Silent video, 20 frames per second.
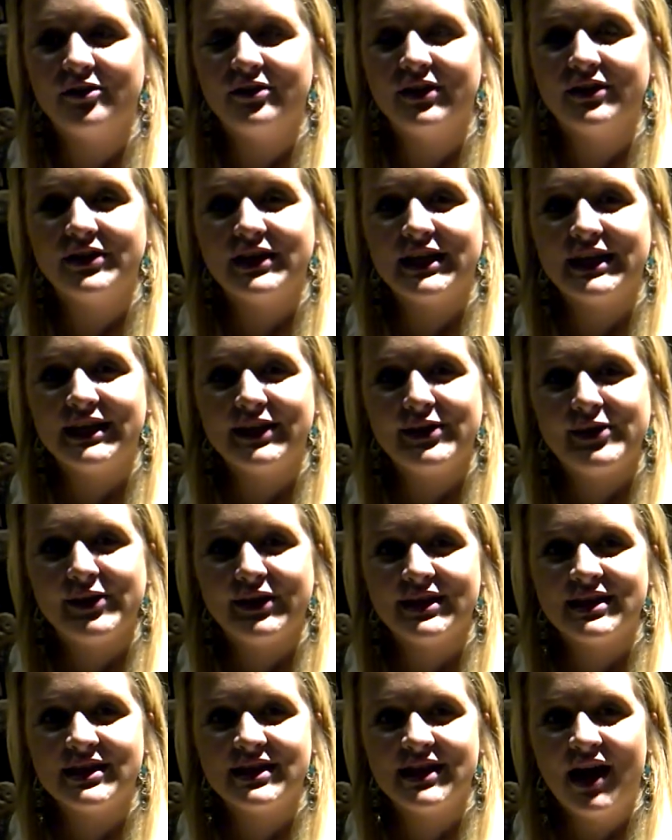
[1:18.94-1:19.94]
living
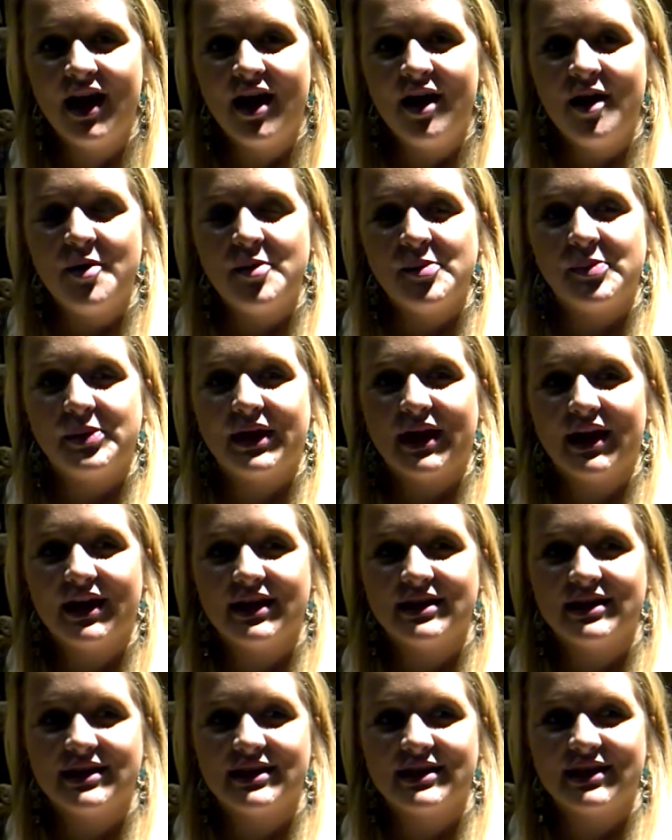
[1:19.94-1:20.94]
conditions,
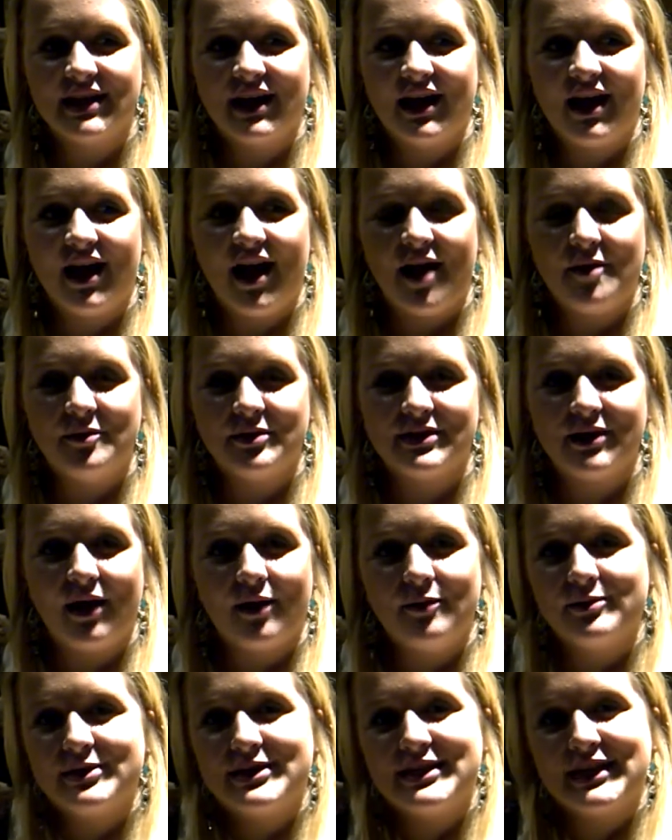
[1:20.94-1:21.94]
because I
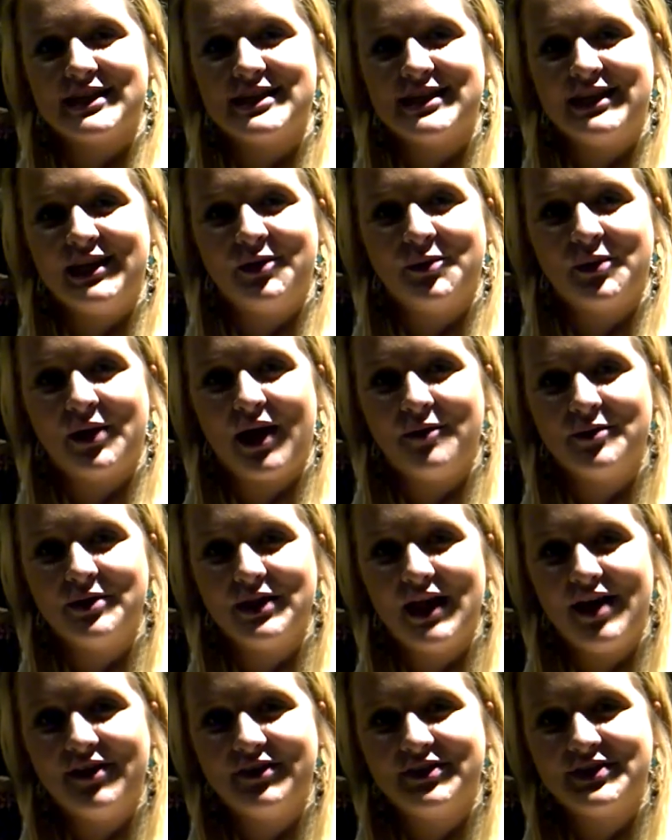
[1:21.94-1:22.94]
was 16 when I
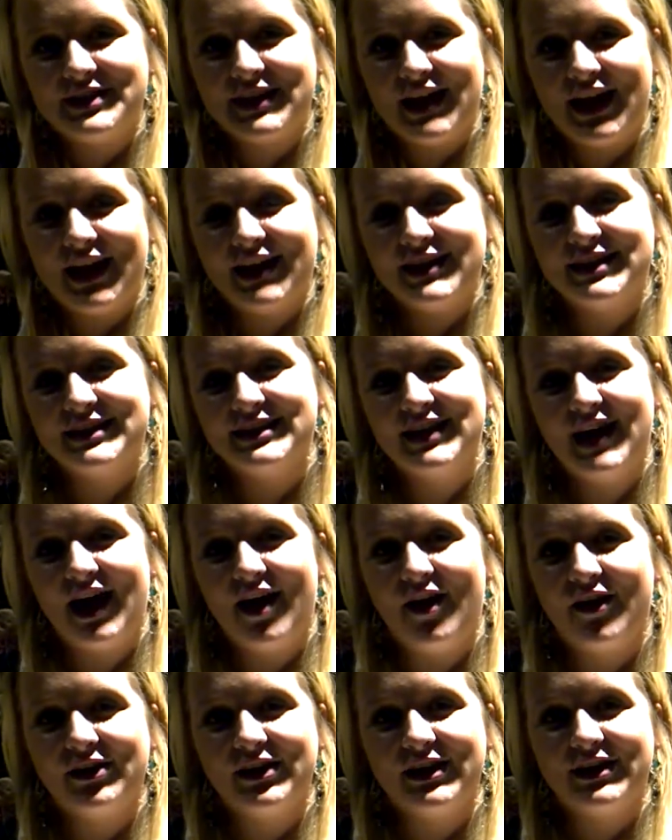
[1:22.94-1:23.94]
left, and I
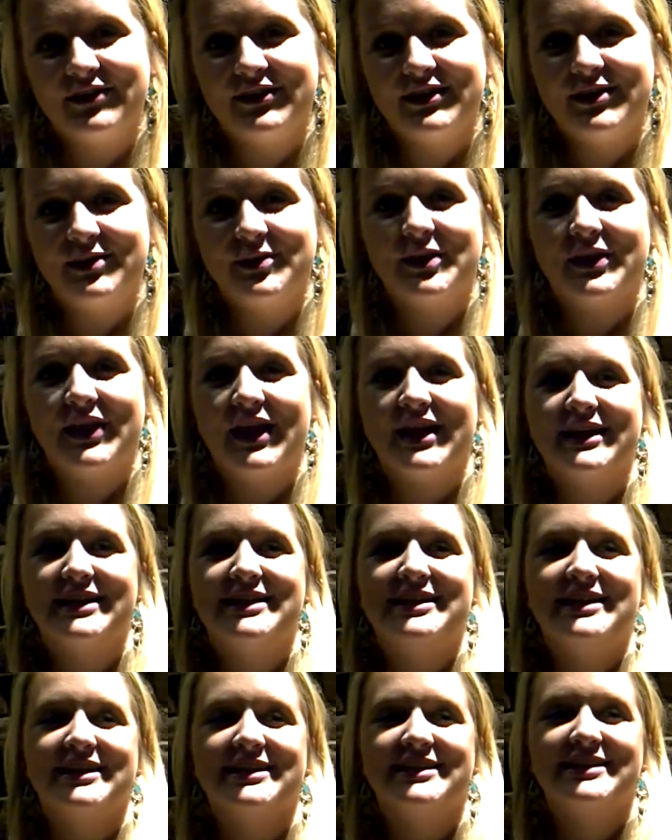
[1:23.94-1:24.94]
hardly even knew that
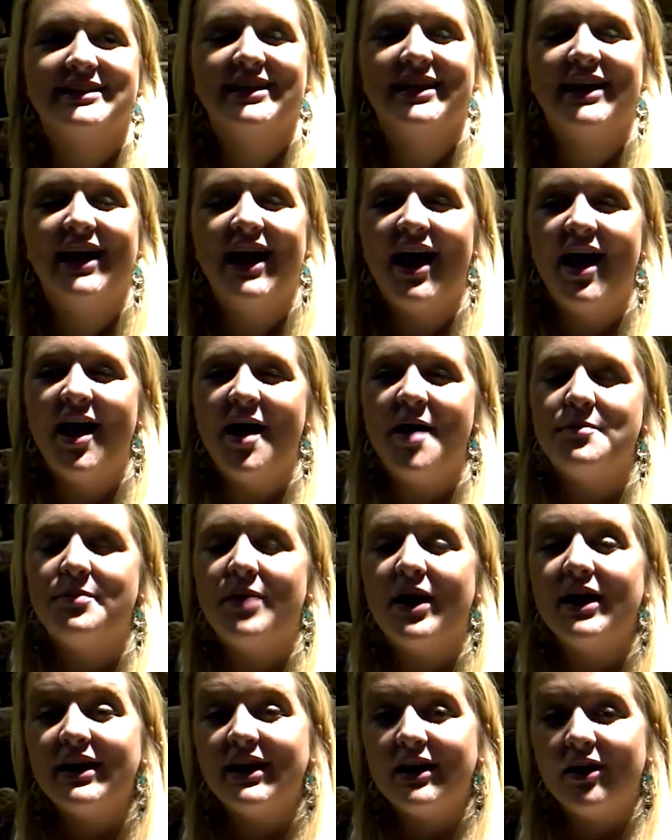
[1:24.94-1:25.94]
existed.
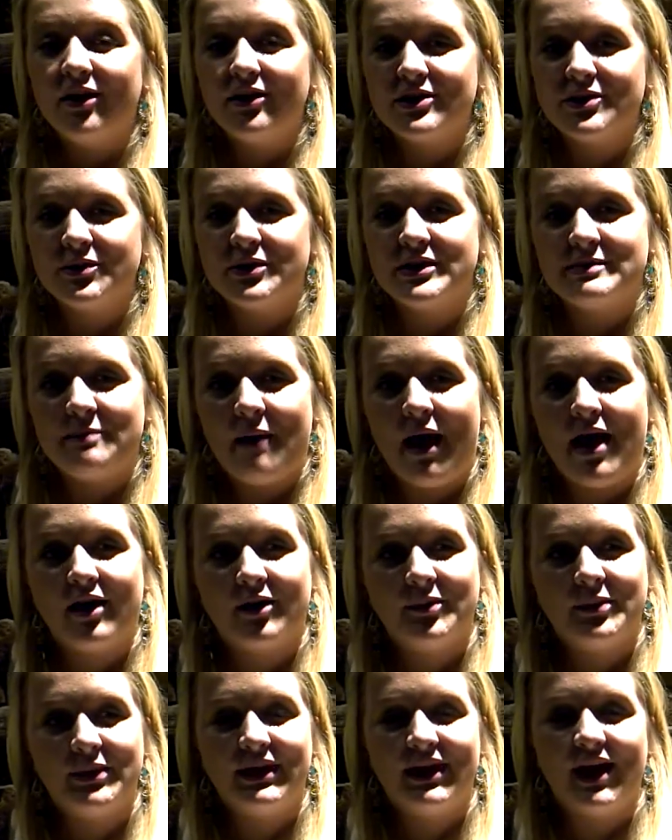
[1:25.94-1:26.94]
But it also
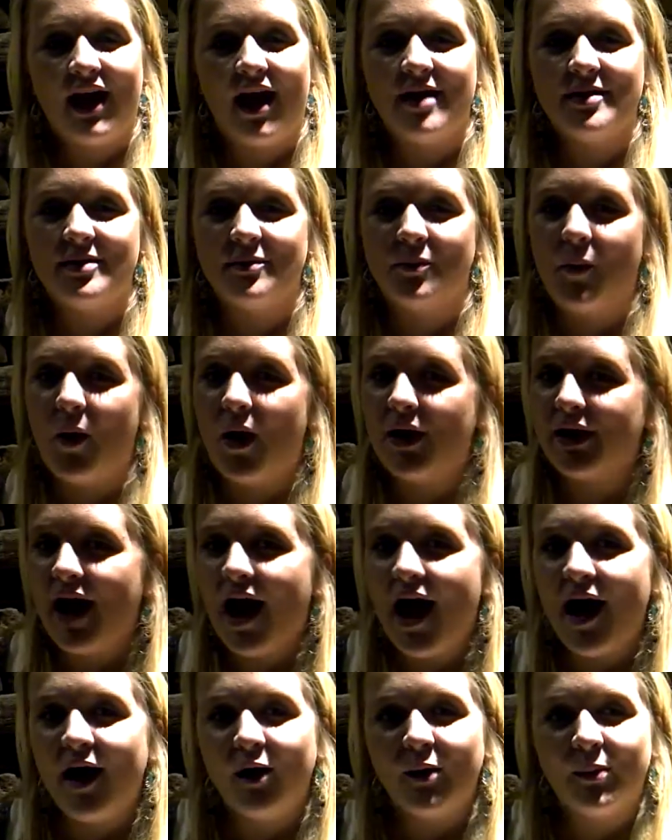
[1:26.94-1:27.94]
inspired me. I want to
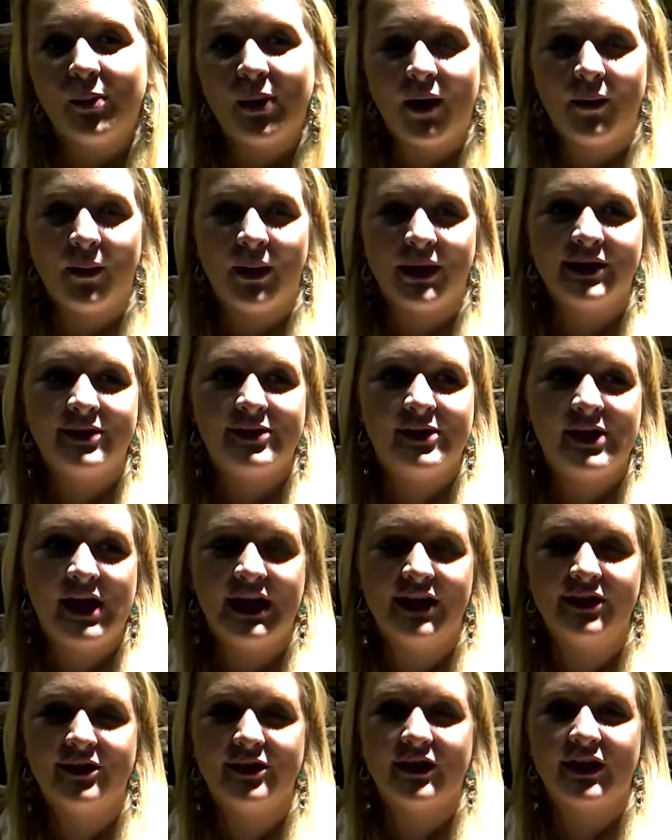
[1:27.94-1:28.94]
help. I want to
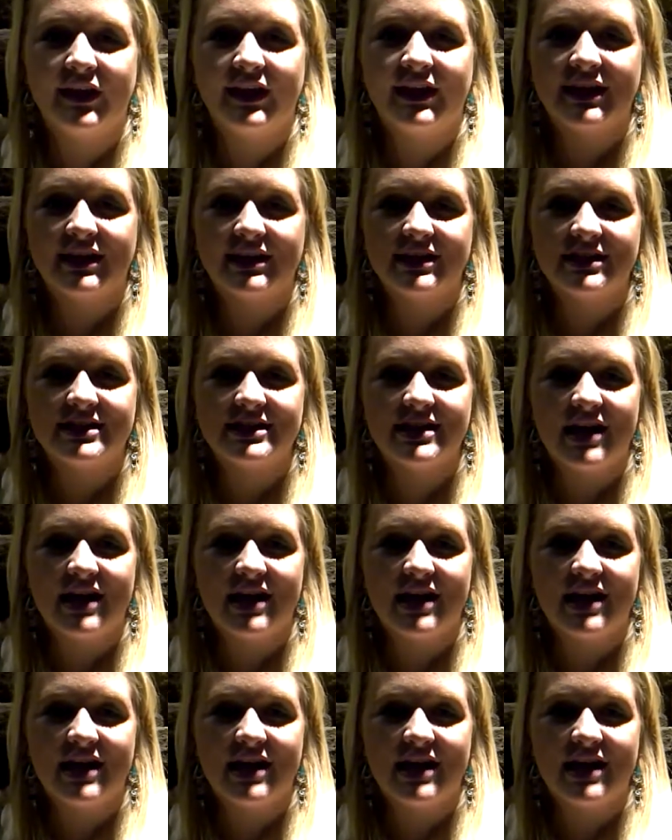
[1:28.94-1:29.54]
change things.